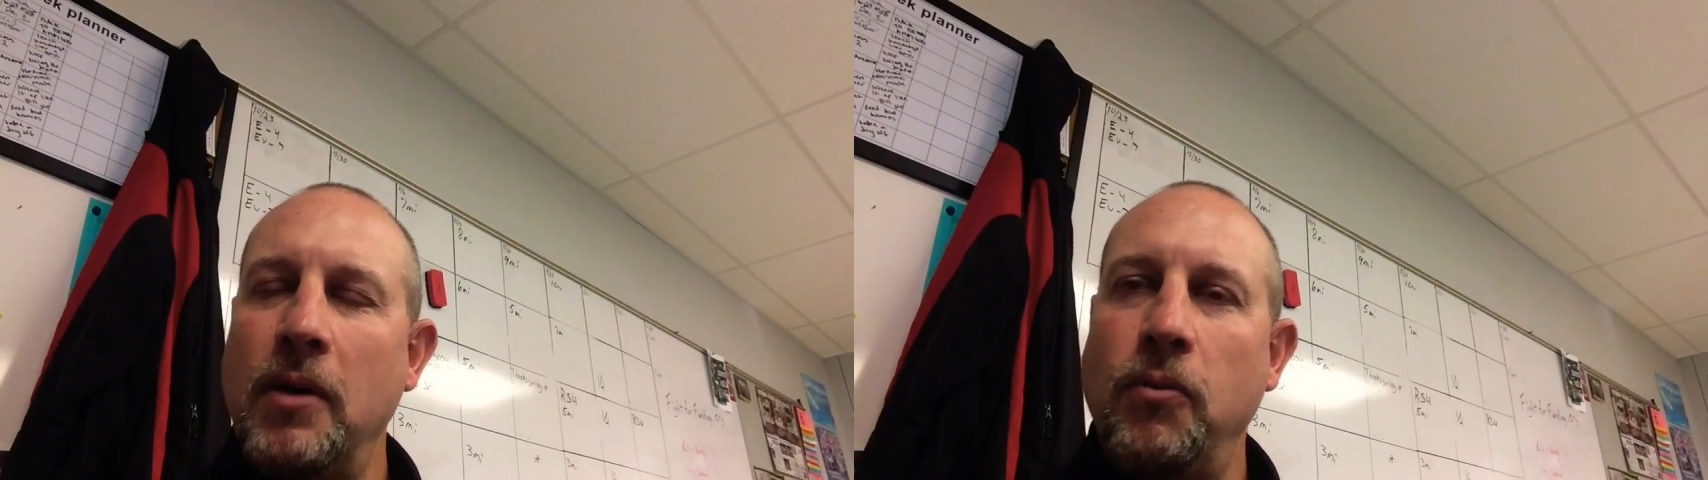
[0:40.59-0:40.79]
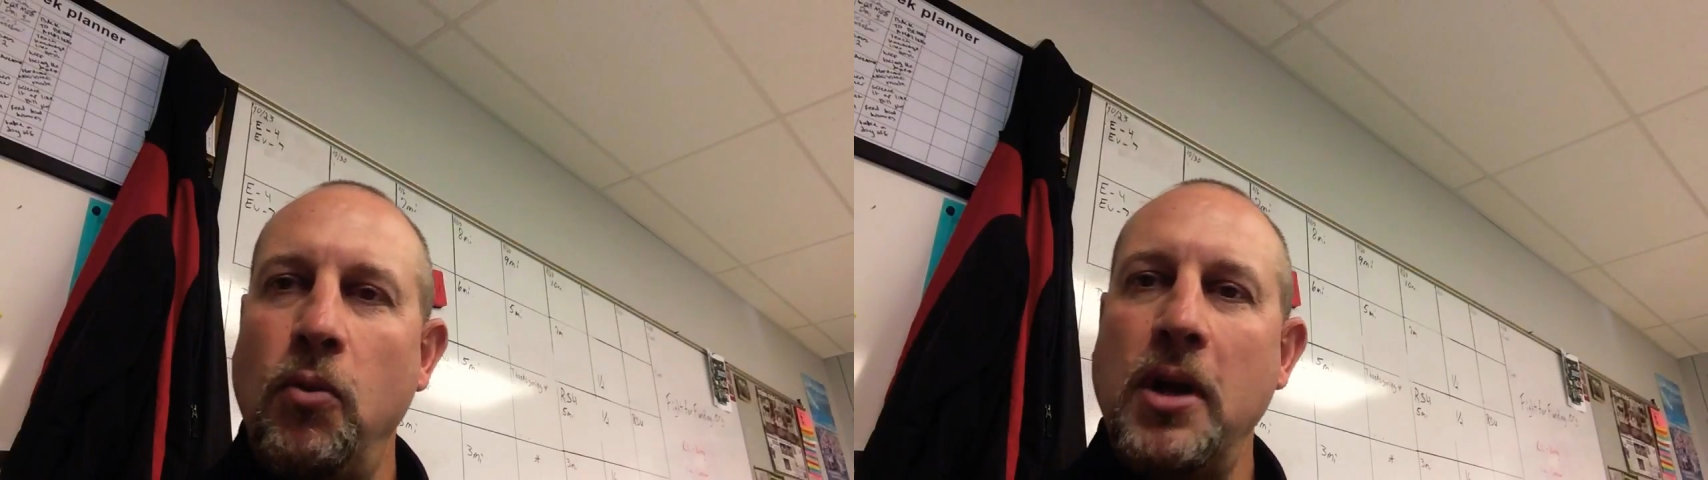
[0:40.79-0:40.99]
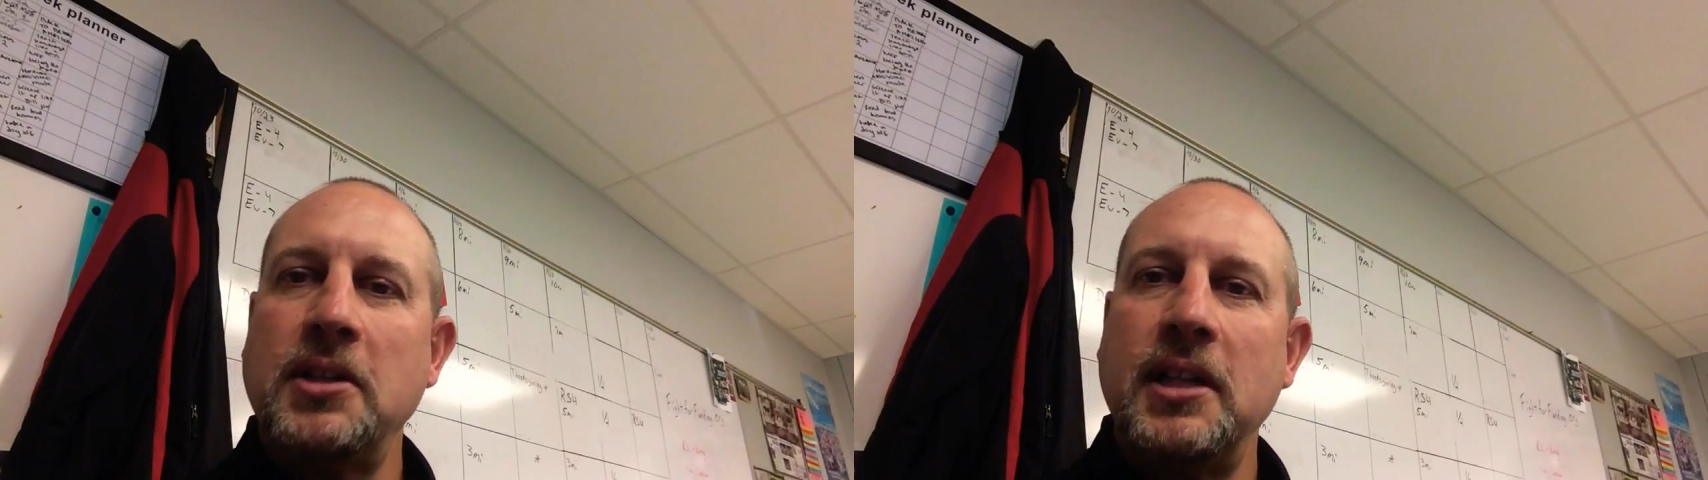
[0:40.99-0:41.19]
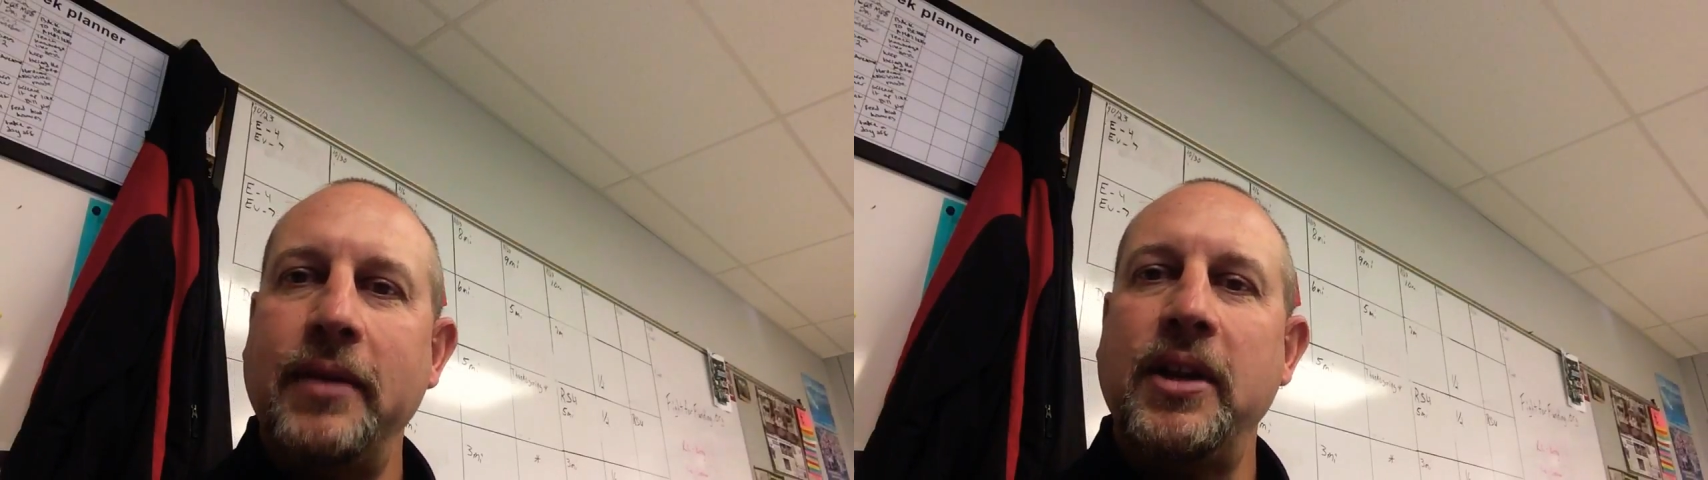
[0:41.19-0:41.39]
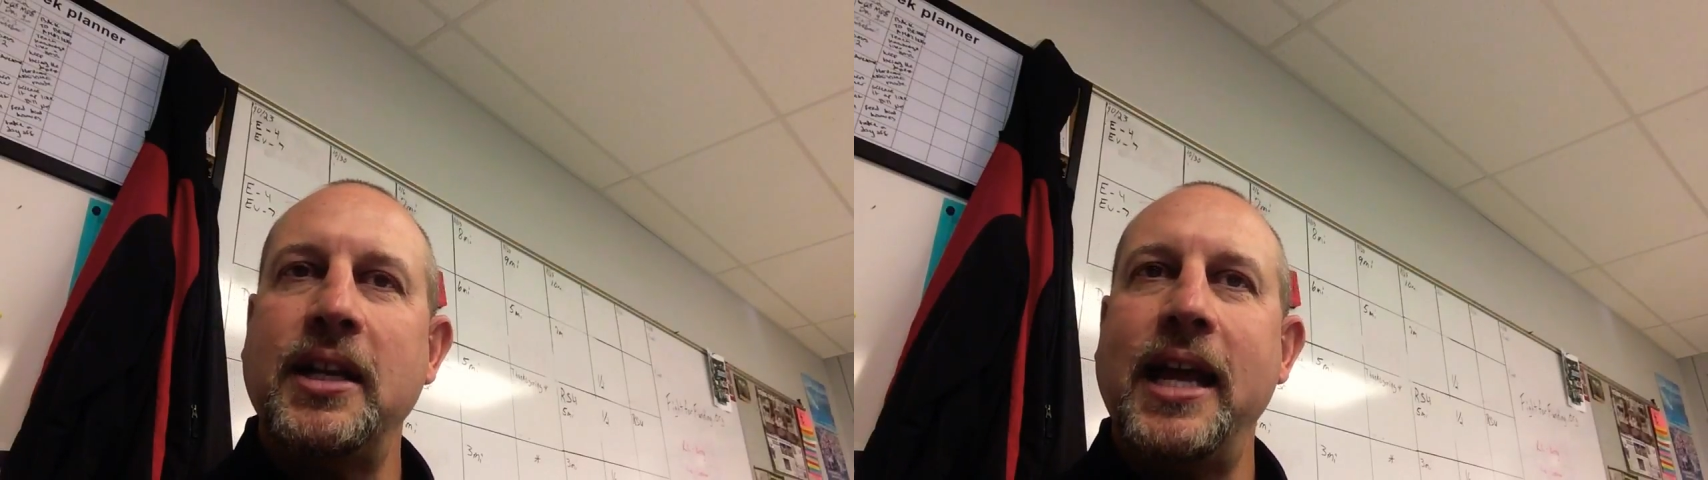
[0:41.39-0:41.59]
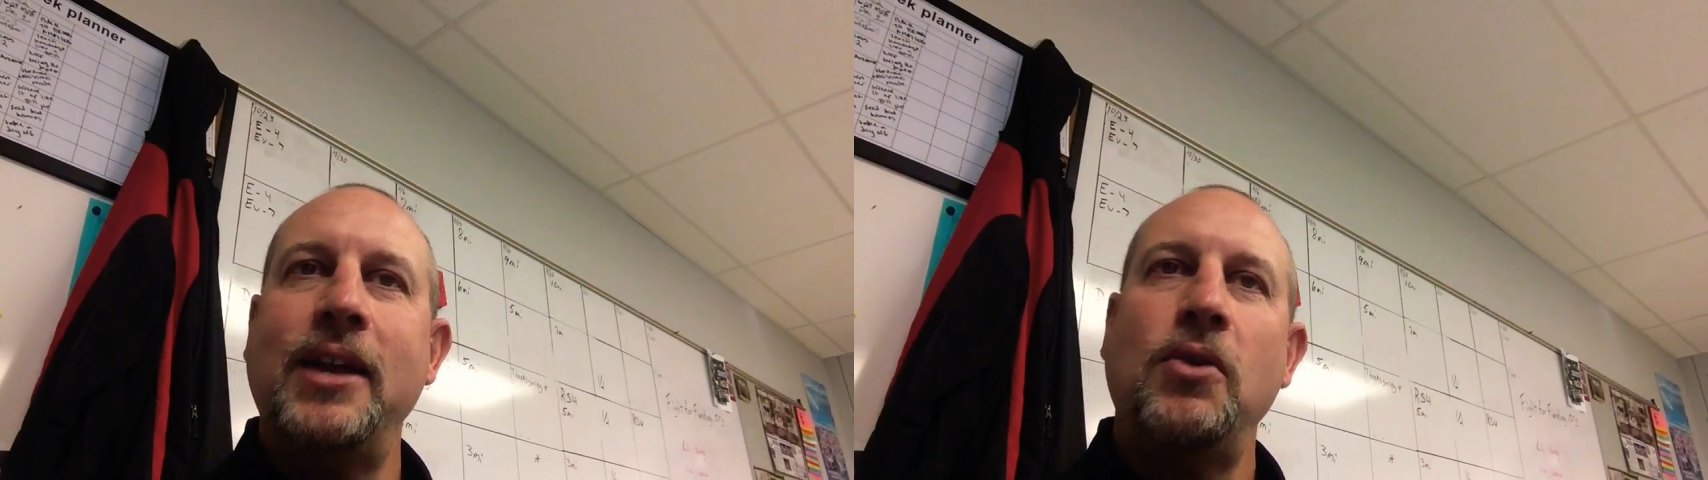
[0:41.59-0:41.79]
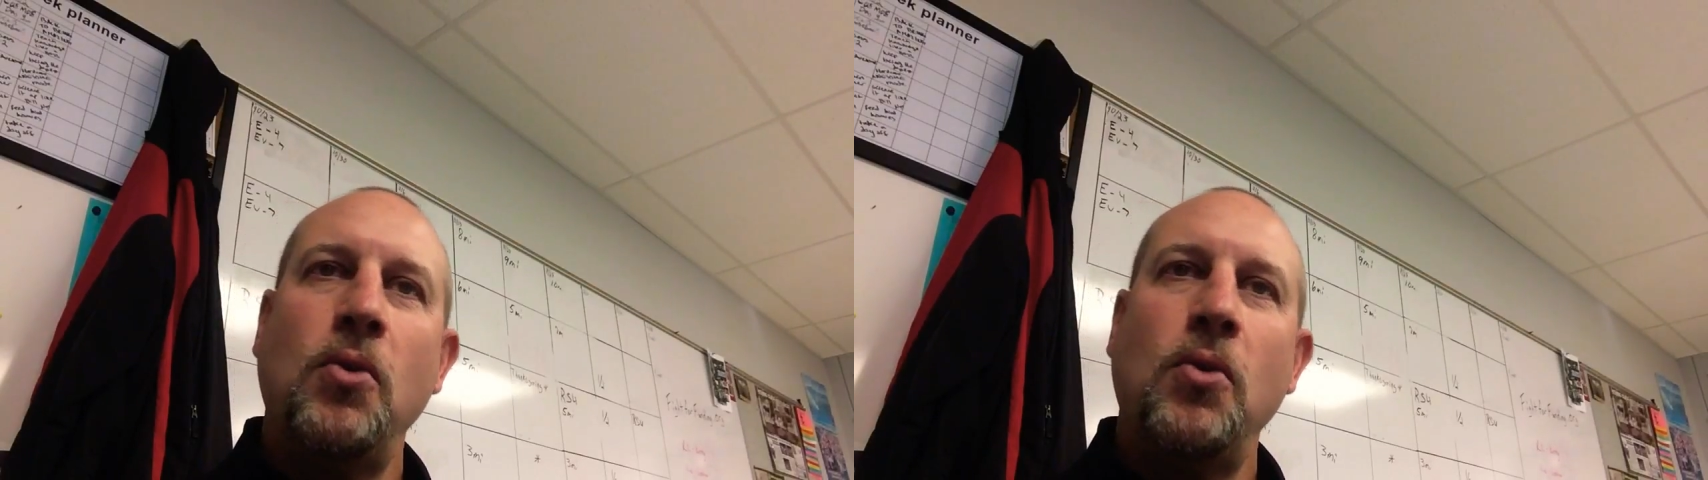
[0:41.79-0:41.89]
of once living dead